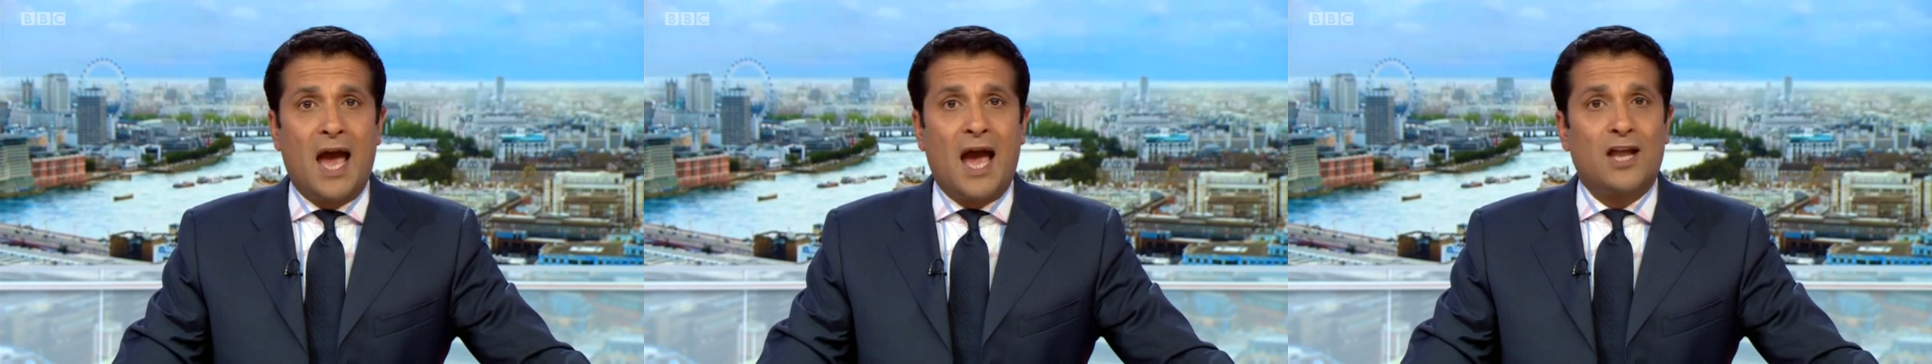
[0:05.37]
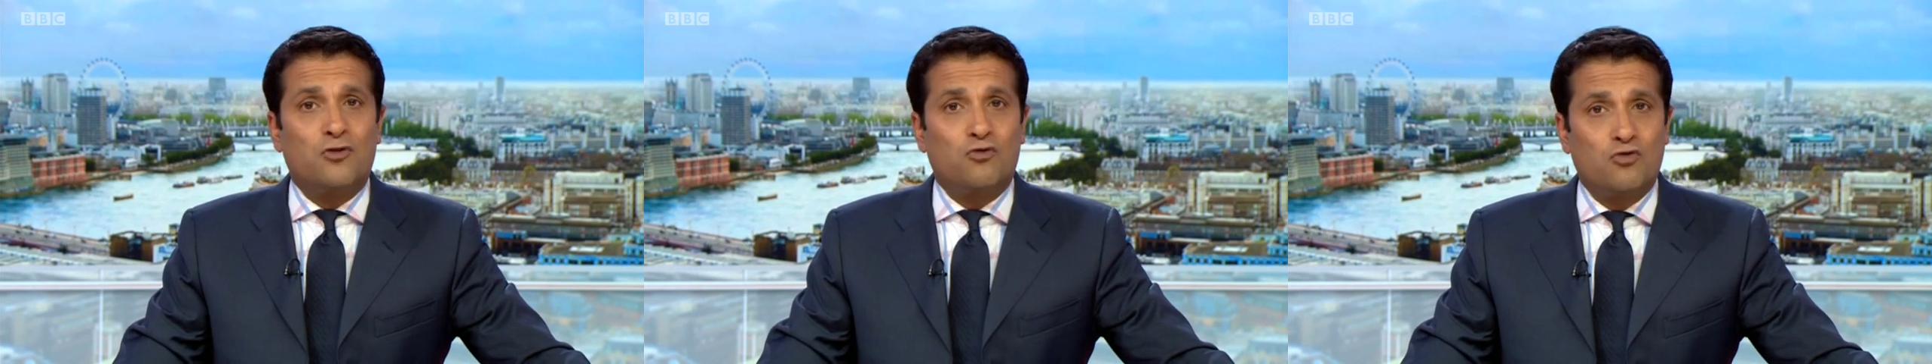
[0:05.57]

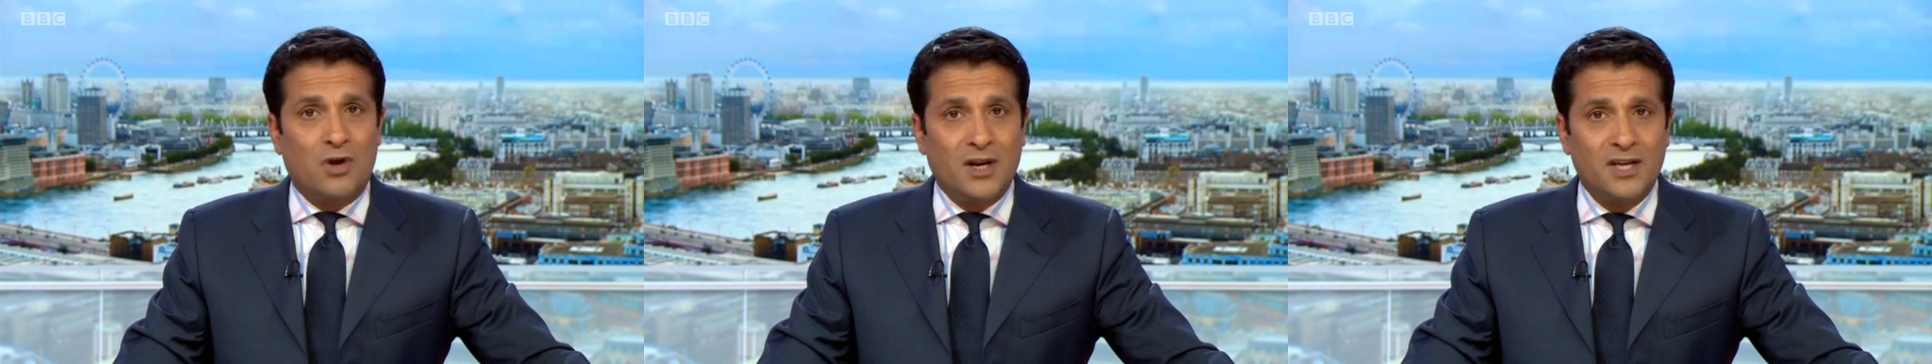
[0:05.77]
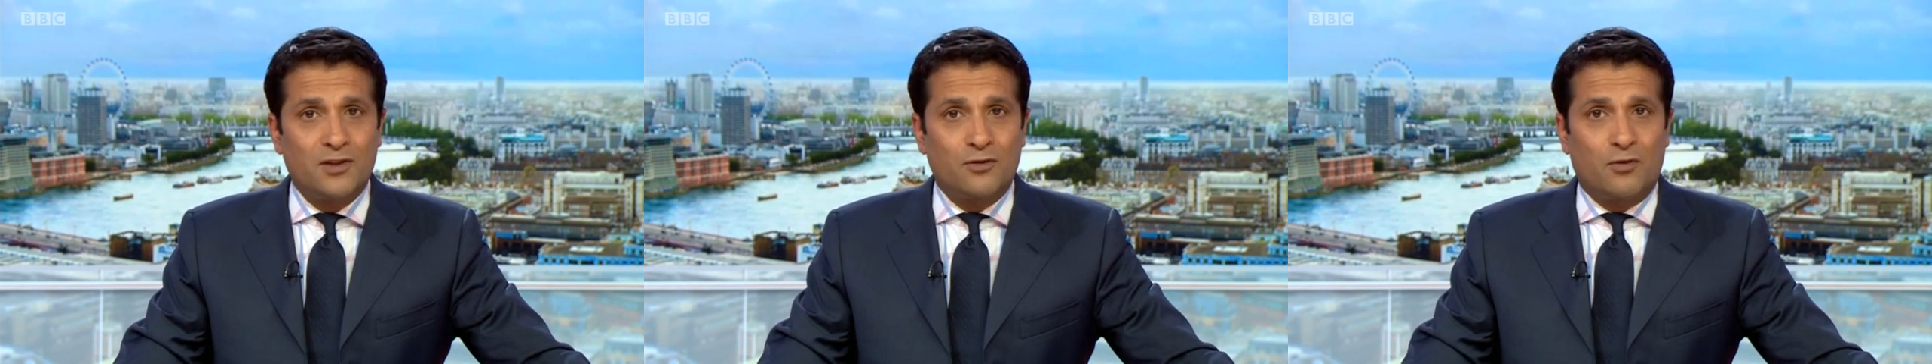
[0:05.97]
and
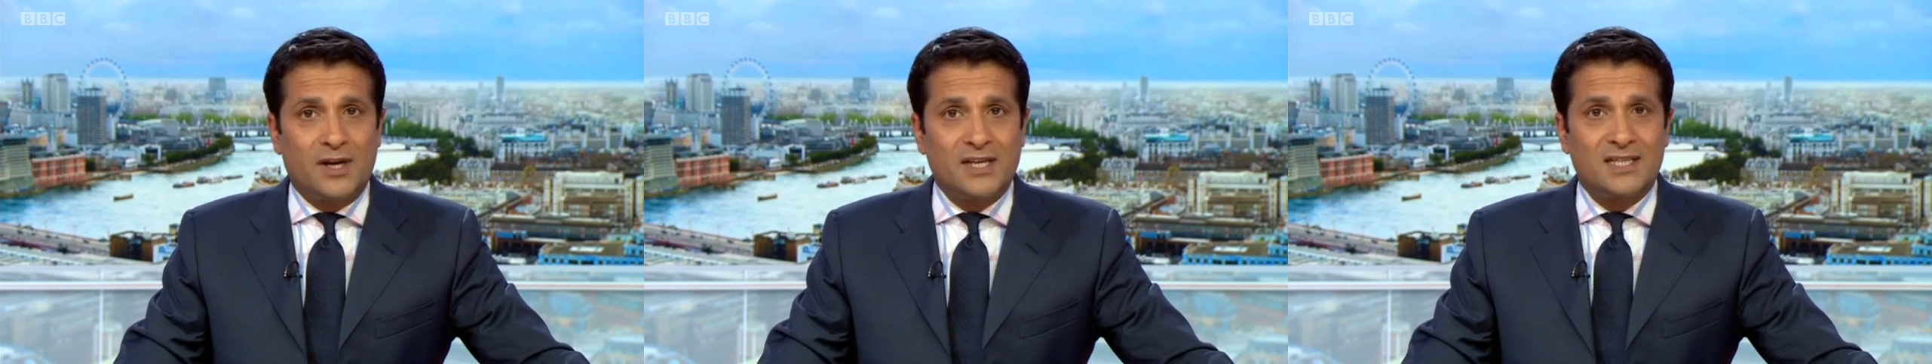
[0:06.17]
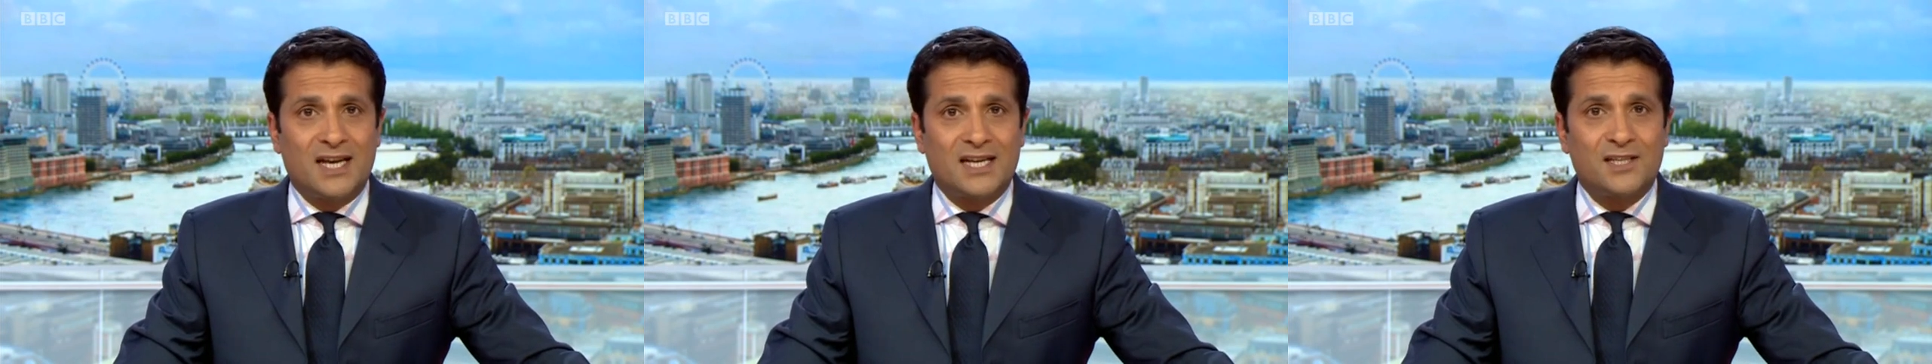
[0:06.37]
running the
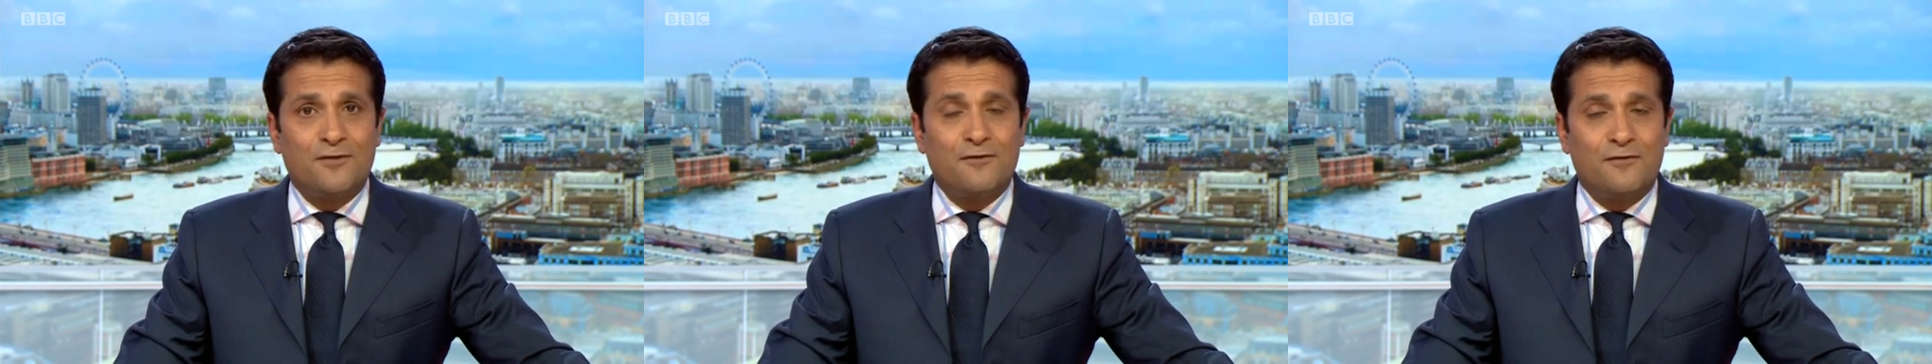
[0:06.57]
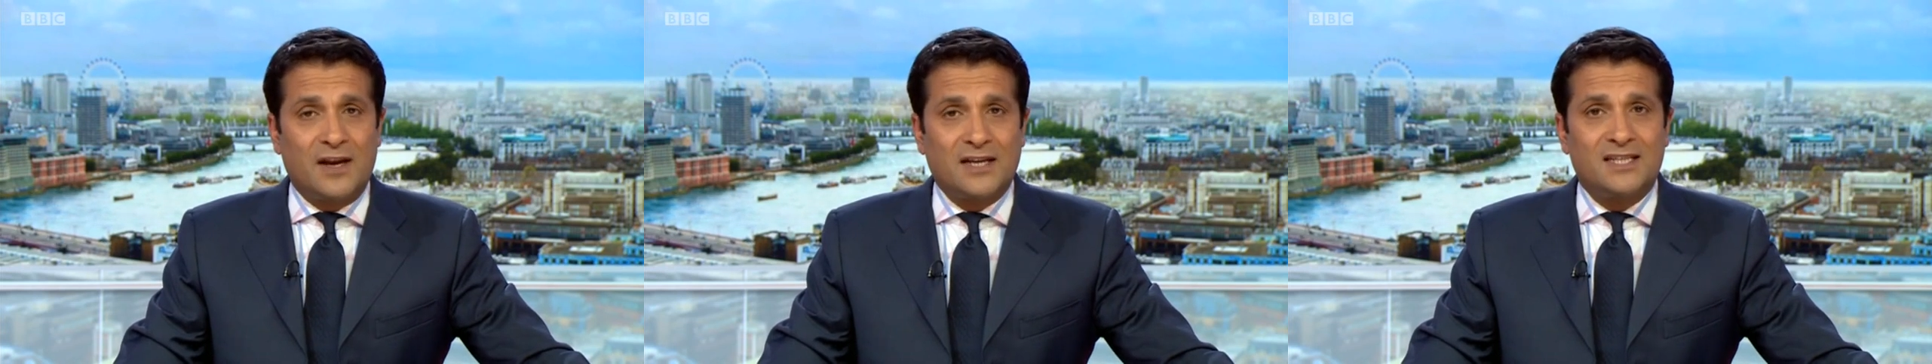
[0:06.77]
race has
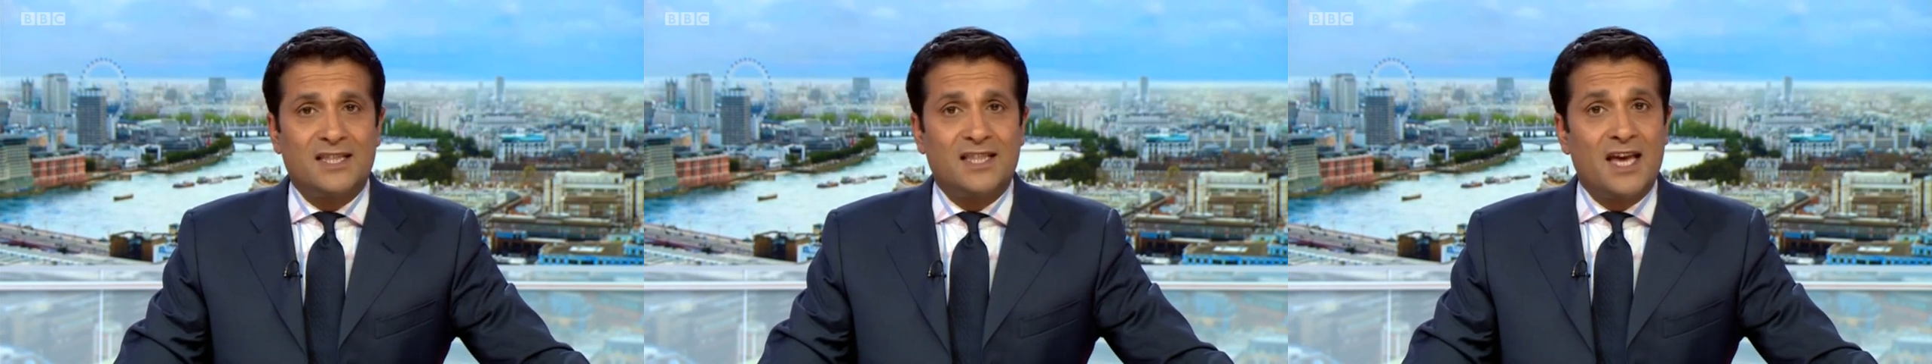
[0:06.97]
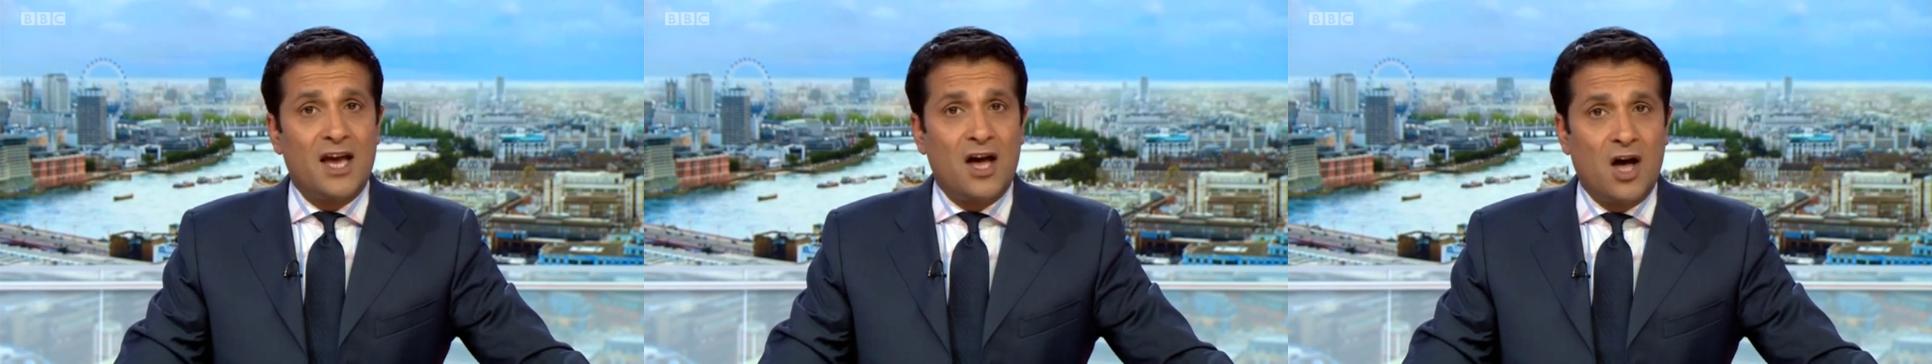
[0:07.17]

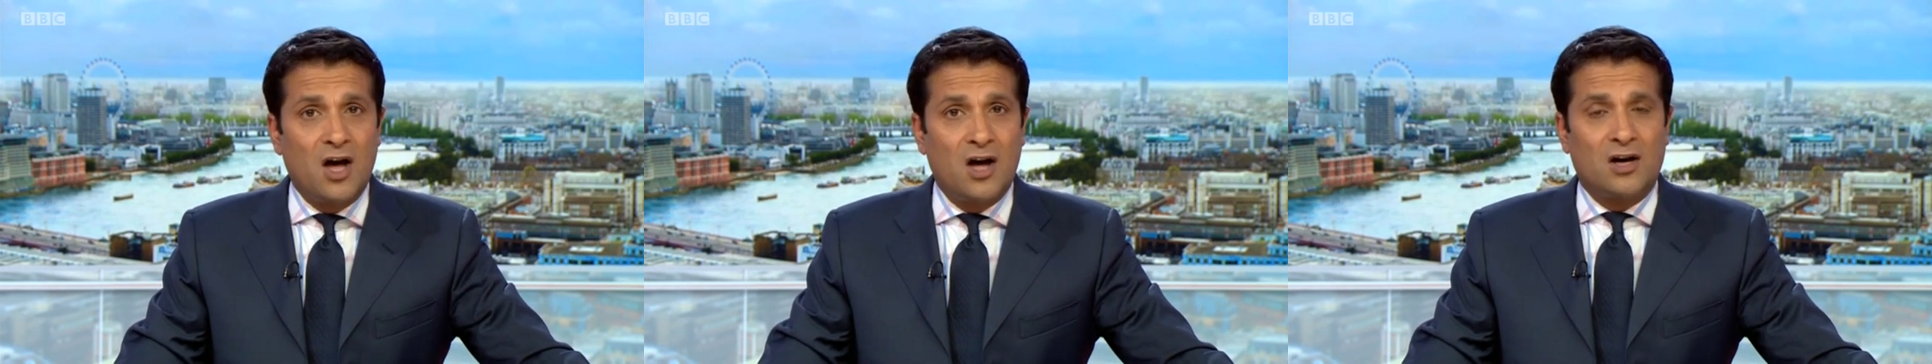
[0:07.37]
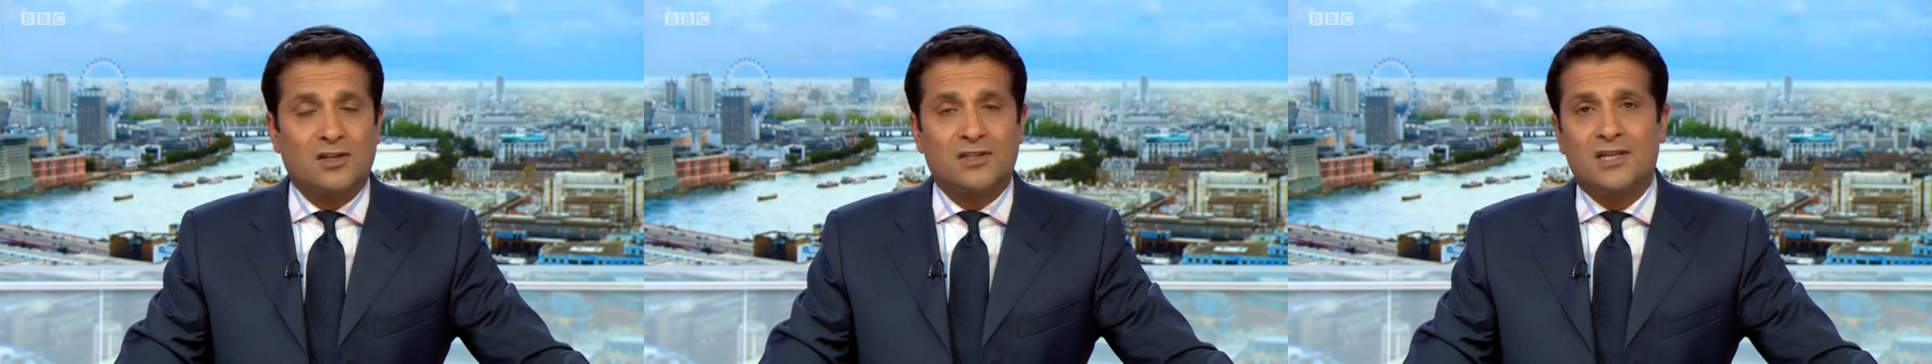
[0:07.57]
affected their
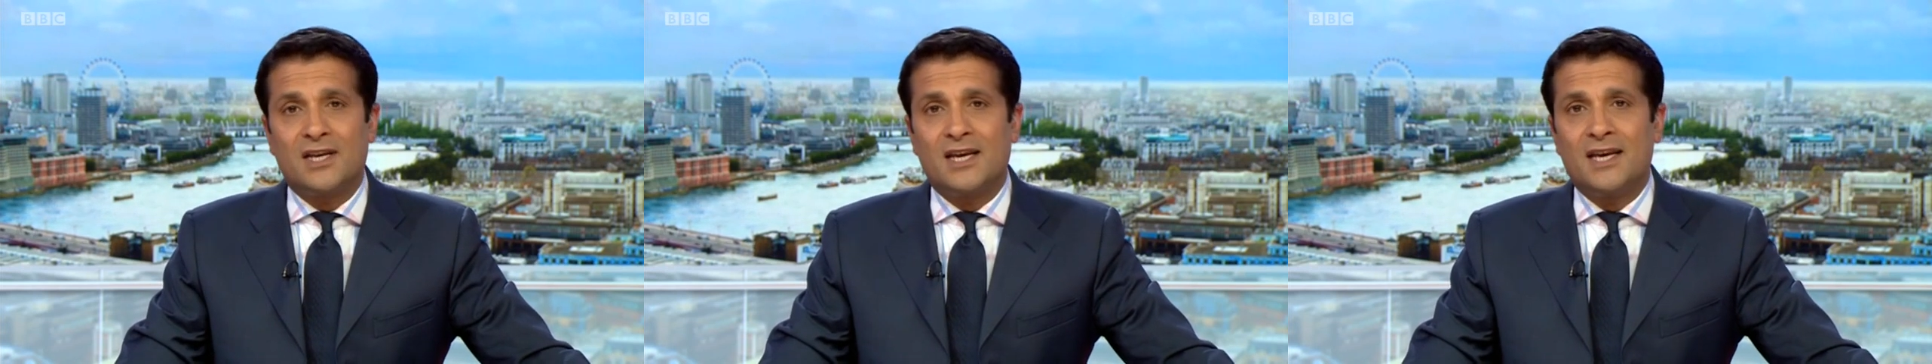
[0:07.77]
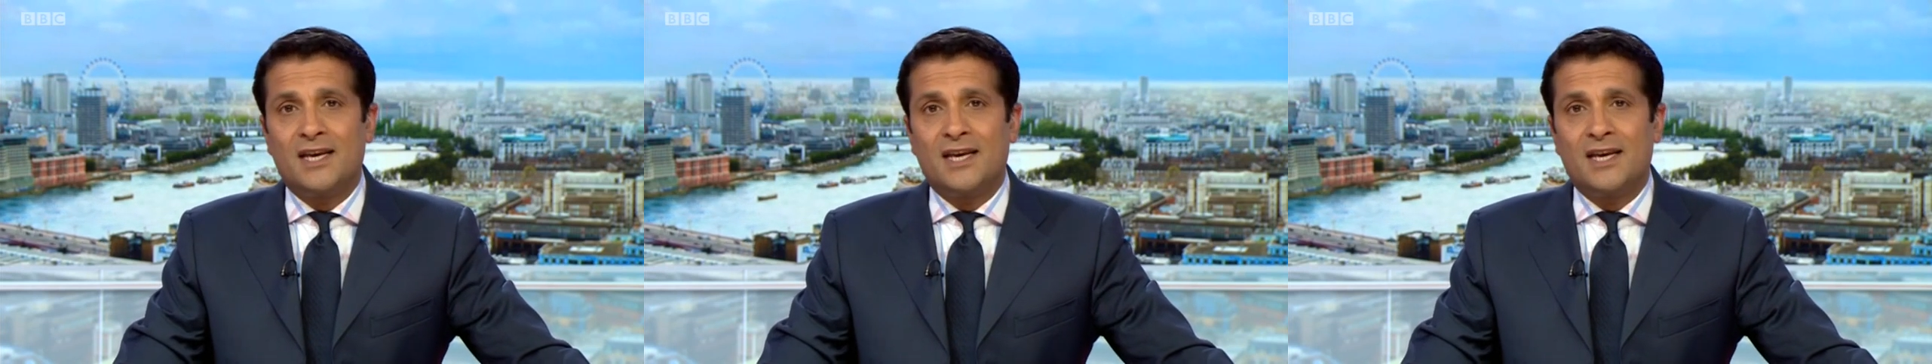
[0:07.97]
heart.